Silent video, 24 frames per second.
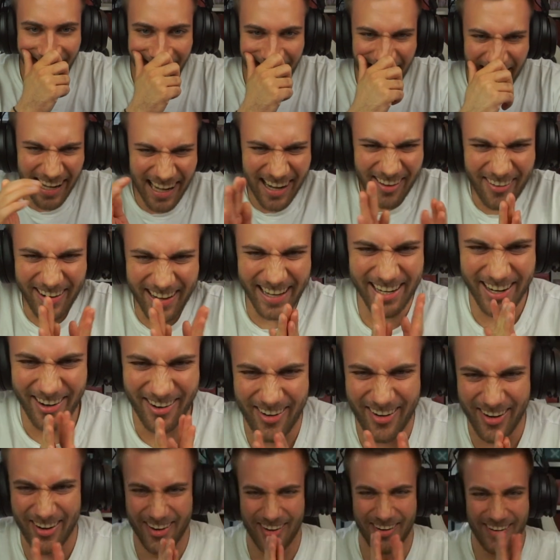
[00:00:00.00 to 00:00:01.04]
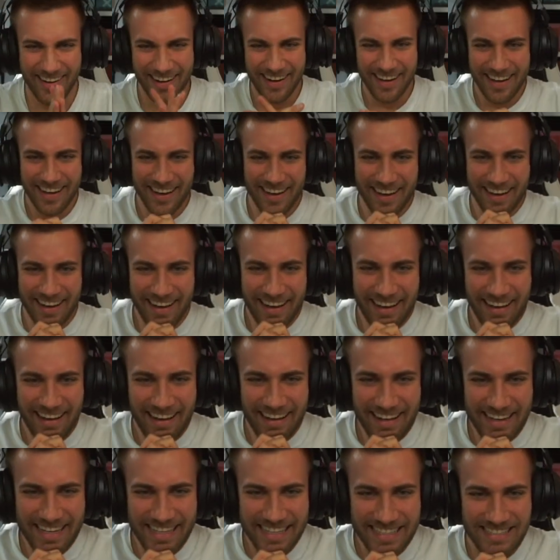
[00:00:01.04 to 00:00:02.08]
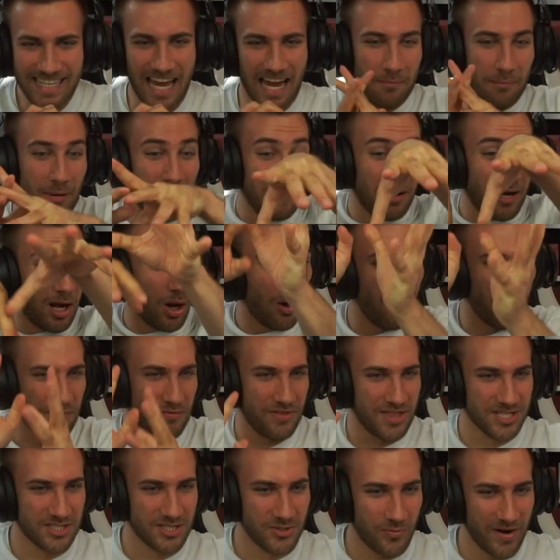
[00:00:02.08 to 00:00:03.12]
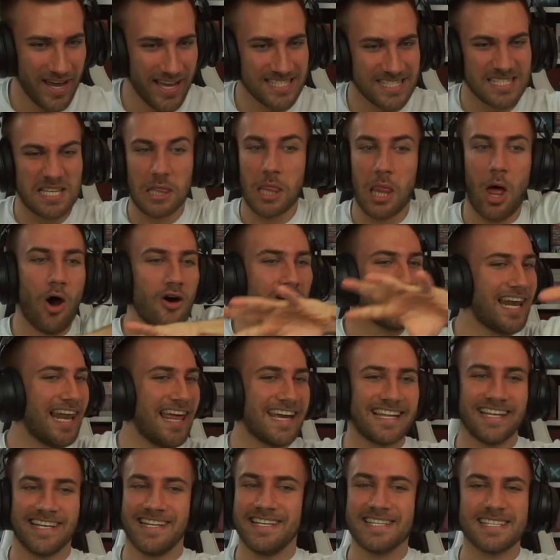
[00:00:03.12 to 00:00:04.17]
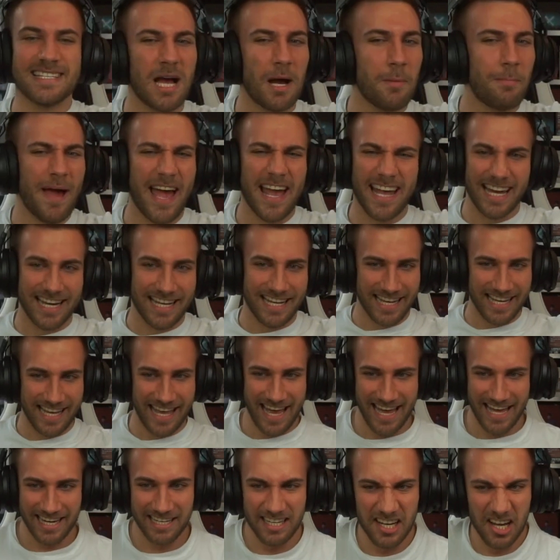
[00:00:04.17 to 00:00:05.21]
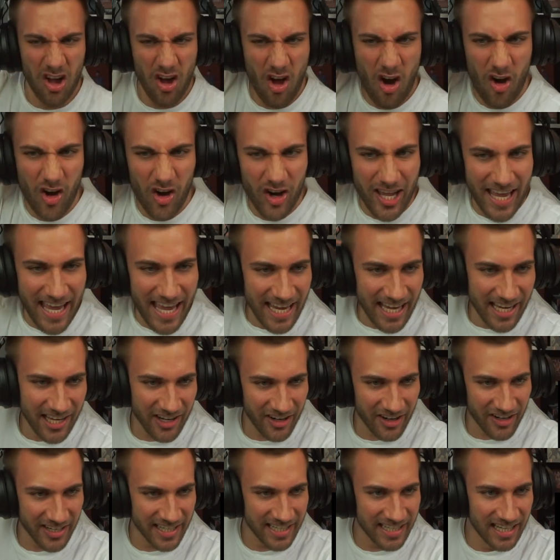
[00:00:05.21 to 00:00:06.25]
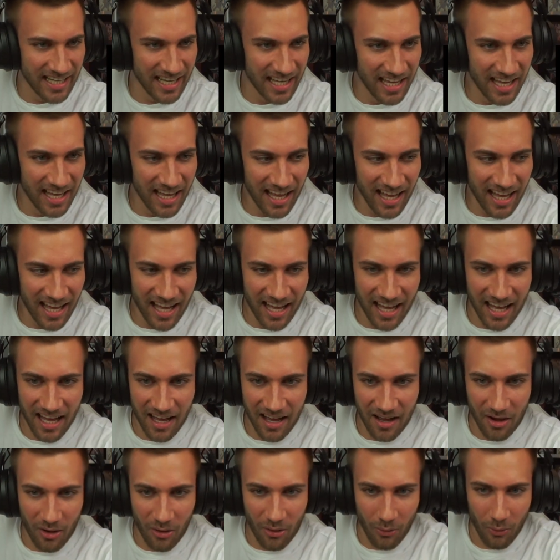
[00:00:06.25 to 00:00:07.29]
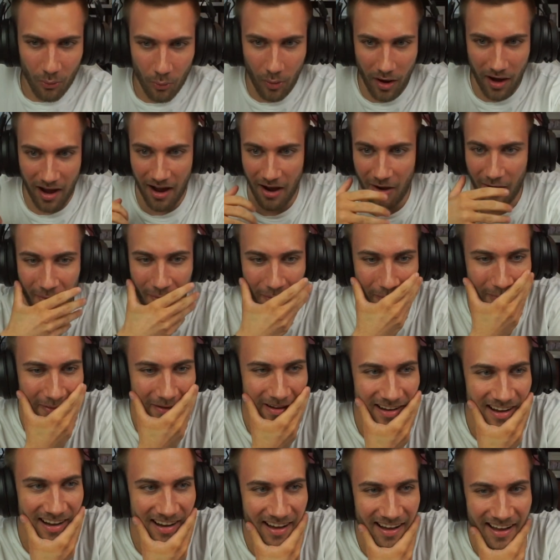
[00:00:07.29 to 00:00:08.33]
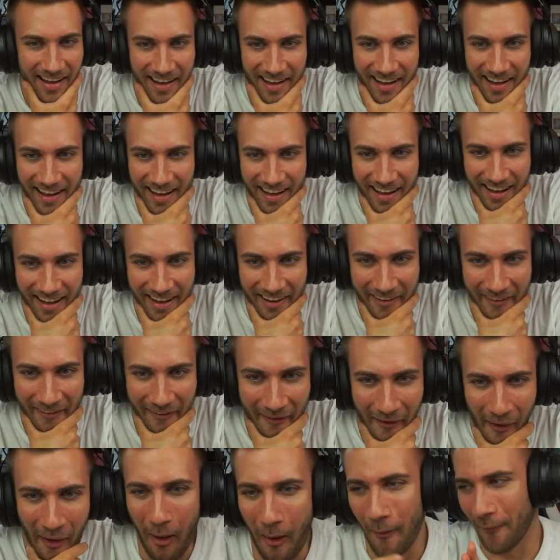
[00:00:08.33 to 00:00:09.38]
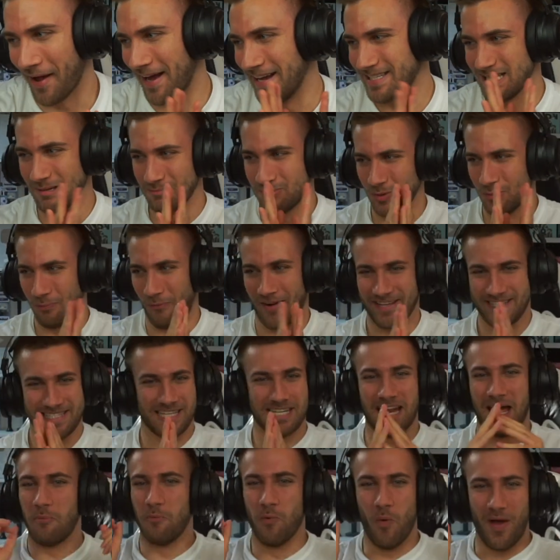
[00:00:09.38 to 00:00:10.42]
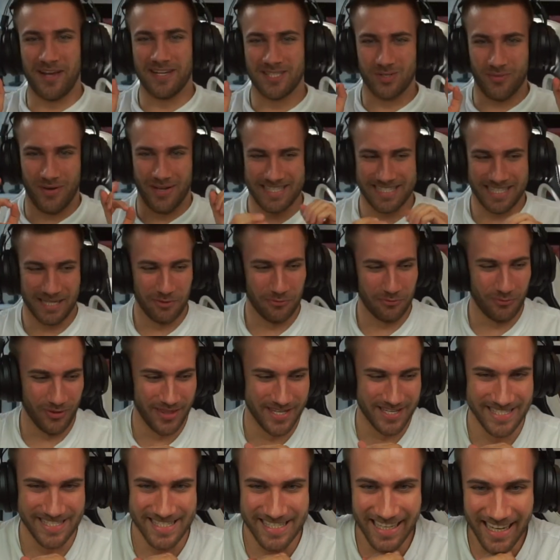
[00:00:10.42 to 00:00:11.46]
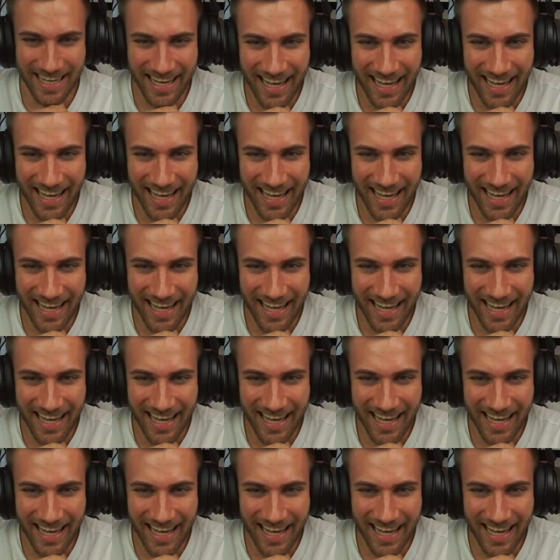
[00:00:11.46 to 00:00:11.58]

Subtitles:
Look at her. Damn, I love the dress. Long leg Lisa back at it again. Her hair. Wow. Oh, guys, I'm super excited. I'm way too excited for this.